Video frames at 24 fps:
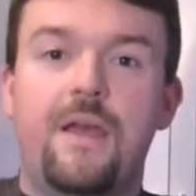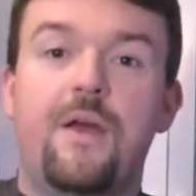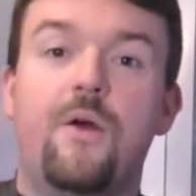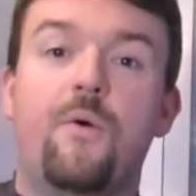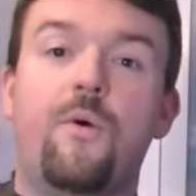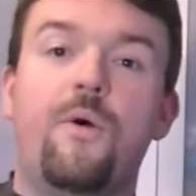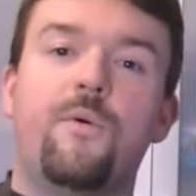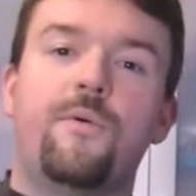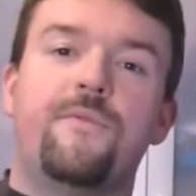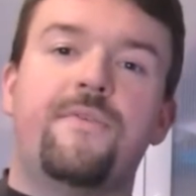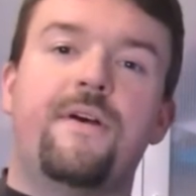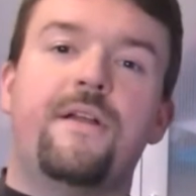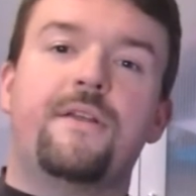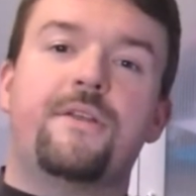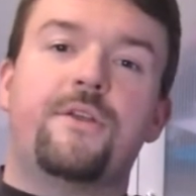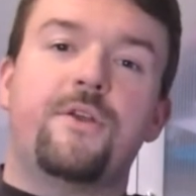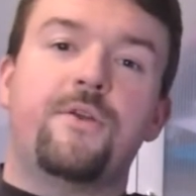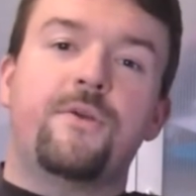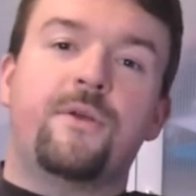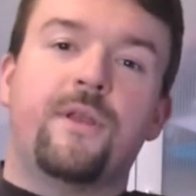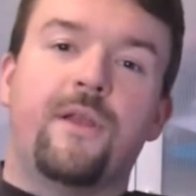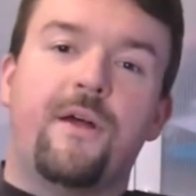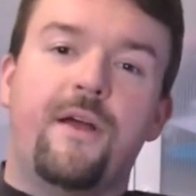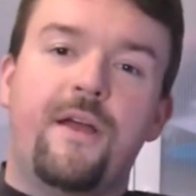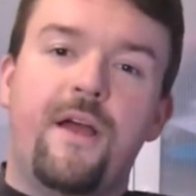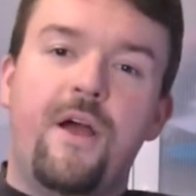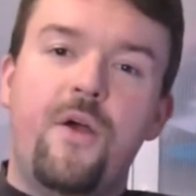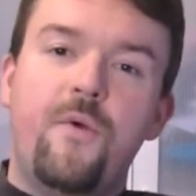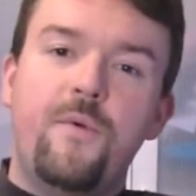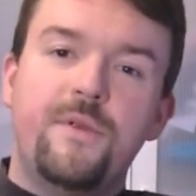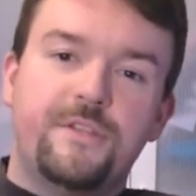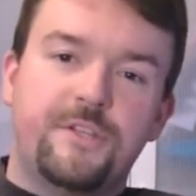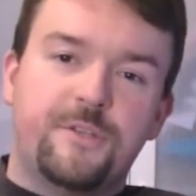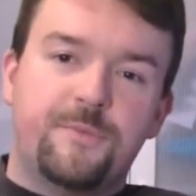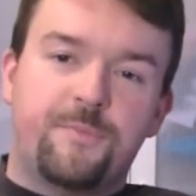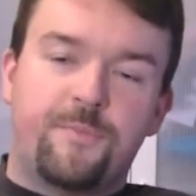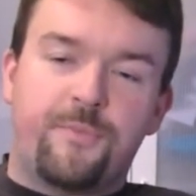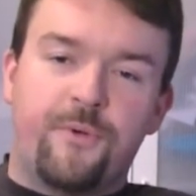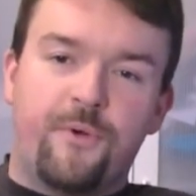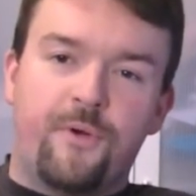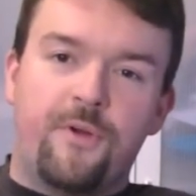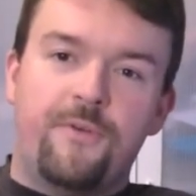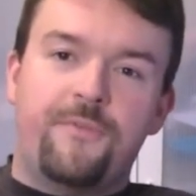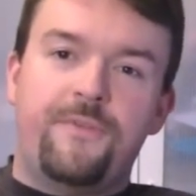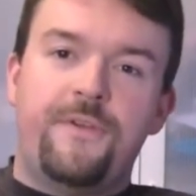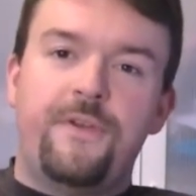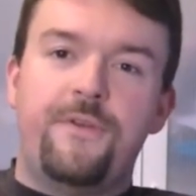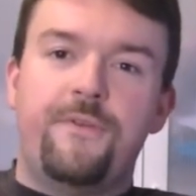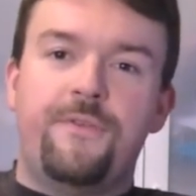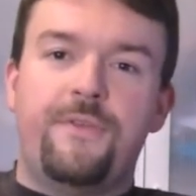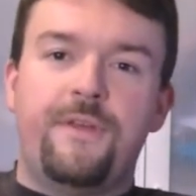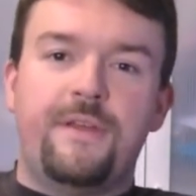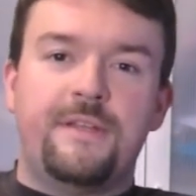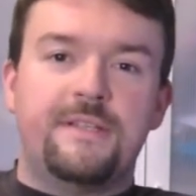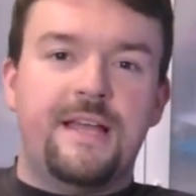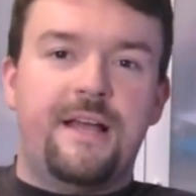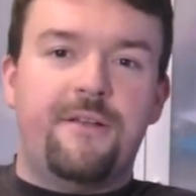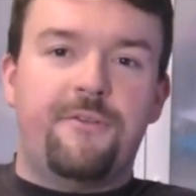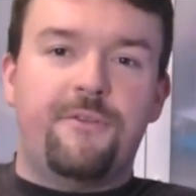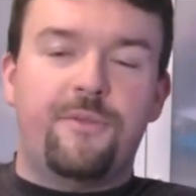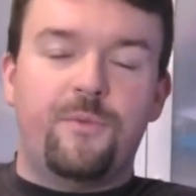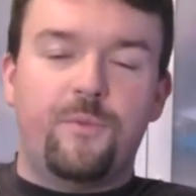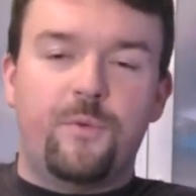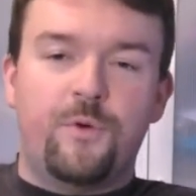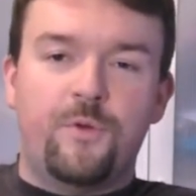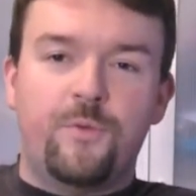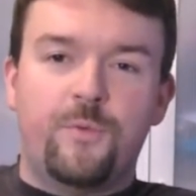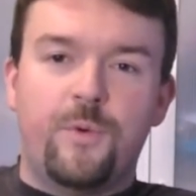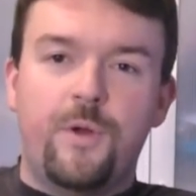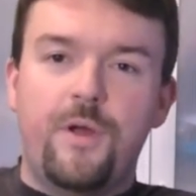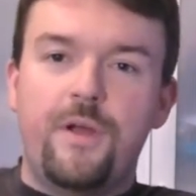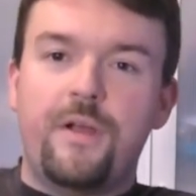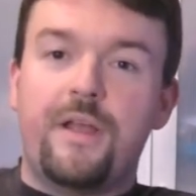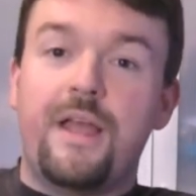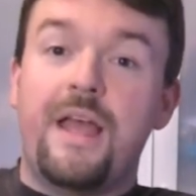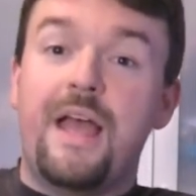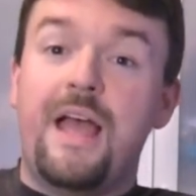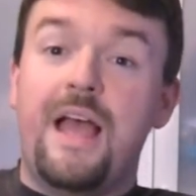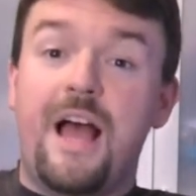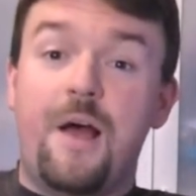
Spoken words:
Well, we've had Google I/O, which has brought a few things out of the woodwork,